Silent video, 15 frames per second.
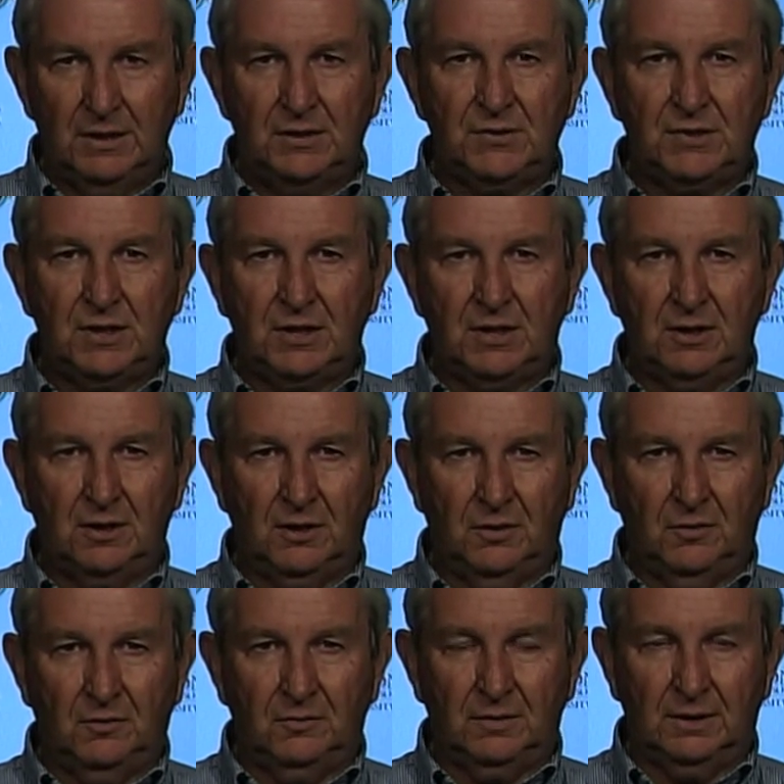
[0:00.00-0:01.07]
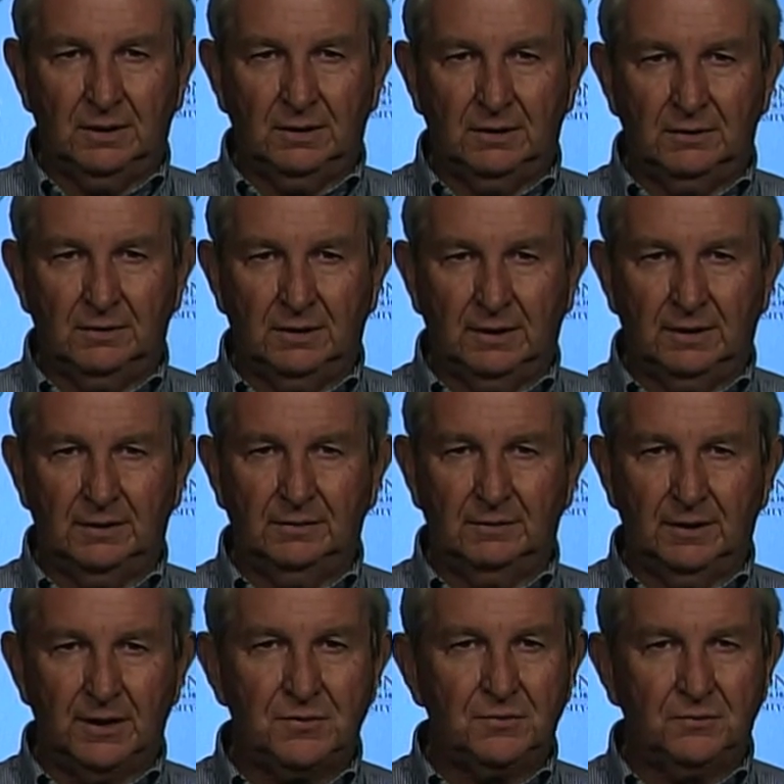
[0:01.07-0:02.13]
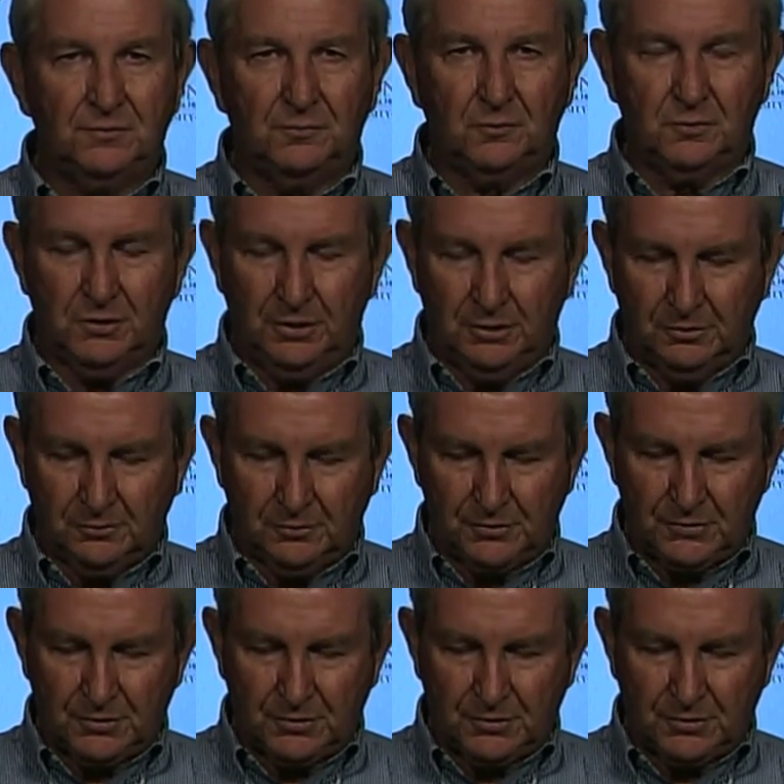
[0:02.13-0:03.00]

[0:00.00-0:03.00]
CEO in less than 4 years.